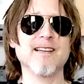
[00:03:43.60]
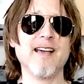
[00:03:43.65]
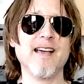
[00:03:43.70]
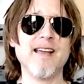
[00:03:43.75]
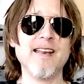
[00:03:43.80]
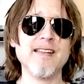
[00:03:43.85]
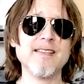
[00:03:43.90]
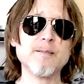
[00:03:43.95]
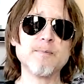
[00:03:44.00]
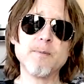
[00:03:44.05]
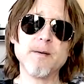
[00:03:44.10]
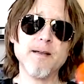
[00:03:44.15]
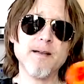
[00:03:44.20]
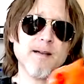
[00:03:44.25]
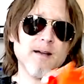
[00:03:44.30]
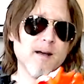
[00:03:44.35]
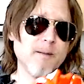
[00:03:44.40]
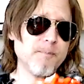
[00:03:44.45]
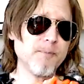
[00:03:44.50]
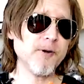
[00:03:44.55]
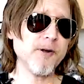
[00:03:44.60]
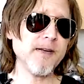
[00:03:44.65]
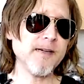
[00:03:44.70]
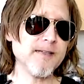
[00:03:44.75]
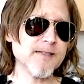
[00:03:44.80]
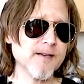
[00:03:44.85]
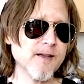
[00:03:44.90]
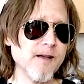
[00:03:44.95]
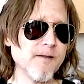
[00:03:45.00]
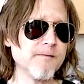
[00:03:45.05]
And it's a pretty
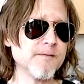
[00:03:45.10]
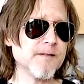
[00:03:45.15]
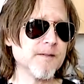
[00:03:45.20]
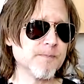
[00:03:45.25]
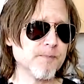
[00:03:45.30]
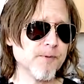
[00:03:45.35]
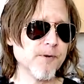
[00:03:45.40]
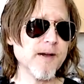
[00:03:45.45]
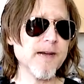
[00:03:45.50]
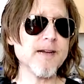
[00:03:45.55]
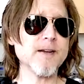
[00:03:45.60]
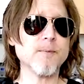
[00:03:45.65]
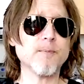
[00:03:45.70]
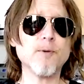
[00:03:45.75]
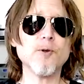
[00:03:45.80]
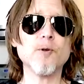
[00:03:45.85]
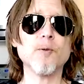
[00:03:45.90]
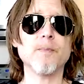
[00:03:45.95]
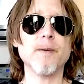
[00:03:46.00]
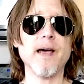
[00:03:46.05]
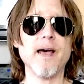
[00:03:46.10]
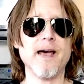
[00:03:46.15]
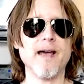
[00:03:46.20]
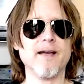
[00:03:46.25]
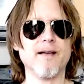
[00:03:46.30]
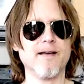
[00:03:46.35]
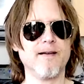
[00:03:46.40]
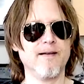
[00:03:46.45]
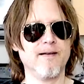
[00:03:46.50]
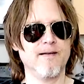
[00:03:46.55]
tough spring to pull
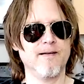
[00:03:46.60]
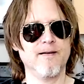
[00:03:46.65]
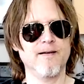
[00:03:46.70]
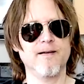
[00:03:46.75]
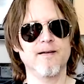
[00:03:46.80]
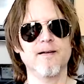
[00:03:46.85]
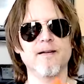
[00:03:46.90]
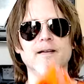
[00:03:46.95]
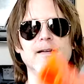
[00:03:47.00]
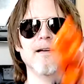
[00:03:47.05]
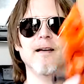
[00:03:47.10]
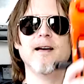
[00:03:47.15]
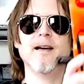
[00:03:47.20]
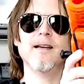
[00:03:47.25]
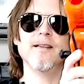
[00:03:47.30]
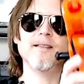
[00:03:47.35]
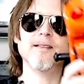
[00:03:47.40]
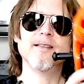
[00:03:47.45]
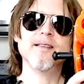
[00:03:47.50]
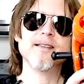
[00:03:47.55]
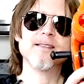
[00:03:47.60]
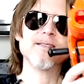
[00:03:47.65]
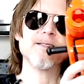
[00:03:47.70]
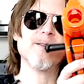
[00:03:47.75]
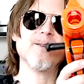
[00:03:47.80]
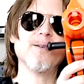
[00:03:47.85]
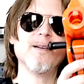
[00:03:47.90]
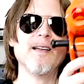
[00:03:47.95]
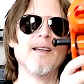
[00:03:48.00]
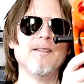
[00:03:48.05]
back. And then let's
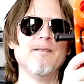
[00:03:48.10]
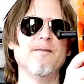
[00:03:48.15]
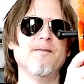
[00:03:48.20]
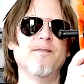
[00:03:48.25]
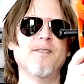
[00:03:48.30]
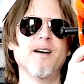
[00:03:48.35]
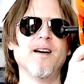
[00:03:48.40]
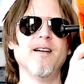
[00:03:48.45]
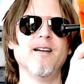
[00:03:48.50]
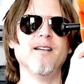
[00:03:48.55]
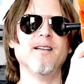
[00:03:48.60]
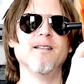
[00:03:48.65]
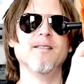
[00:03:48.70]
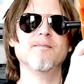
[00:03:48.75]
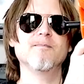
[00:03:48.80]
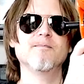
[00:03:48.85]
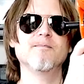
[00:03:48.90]
go ahead and fire.